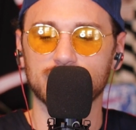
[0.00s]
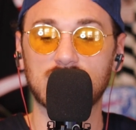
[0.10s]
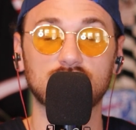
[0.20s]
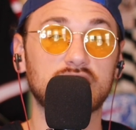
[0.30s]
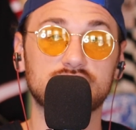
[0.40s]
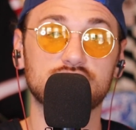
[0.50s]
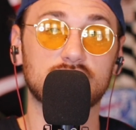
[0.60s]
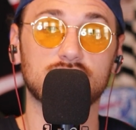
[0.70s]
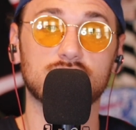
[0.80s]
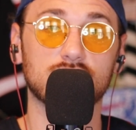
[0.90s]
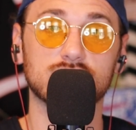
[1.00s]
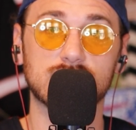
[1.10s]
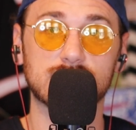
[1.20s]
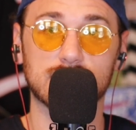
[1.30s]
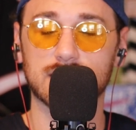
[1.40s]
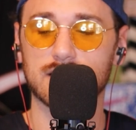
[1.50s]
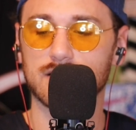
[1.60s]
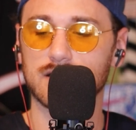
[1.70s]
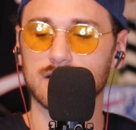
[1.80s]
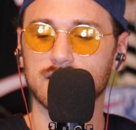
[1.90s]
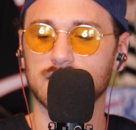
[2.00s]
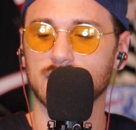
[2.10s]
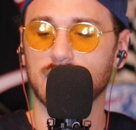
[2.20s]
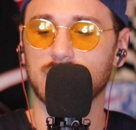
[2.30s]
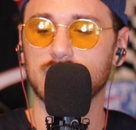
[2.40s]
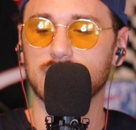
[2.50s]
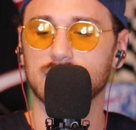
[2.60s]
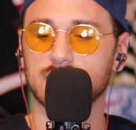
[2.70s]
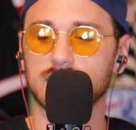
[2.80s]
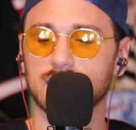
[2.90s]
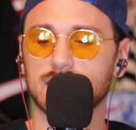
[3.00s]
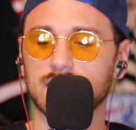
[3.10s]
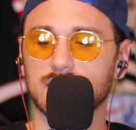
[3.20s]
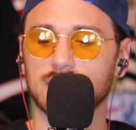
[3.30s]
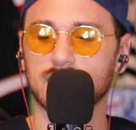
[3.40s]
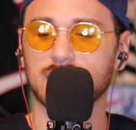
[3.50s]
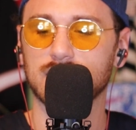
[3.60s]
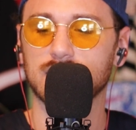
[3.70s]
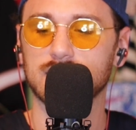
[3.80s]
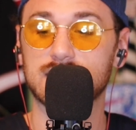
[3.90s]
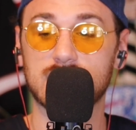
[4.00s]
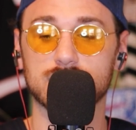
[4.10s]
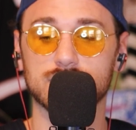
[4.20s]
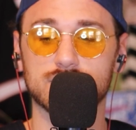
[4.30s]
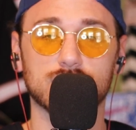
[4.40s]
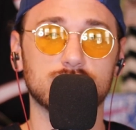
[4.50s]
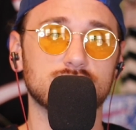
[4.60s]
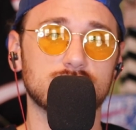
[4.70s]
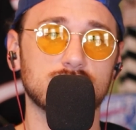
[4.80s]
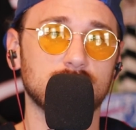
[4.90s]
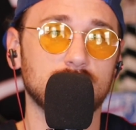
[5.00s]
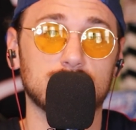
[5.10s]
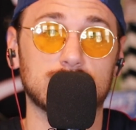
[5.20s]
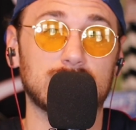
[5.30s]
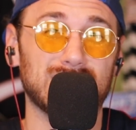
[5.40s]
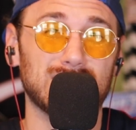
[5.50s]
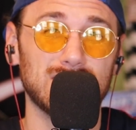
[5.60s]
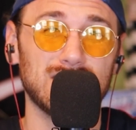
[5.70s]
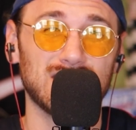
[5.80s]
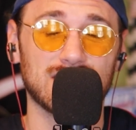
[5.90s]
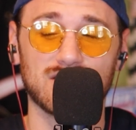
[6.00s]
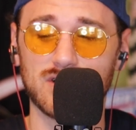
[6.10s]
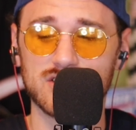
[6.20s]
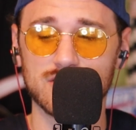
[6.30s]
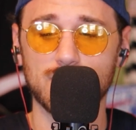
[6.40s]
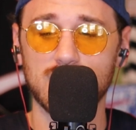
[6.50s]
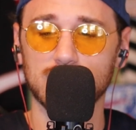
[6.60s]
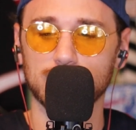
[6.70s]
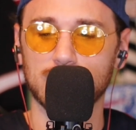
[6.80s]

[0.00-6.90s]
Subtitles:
like Jalen Hurts as a leader. And Daniel Jones, leader? Question mark.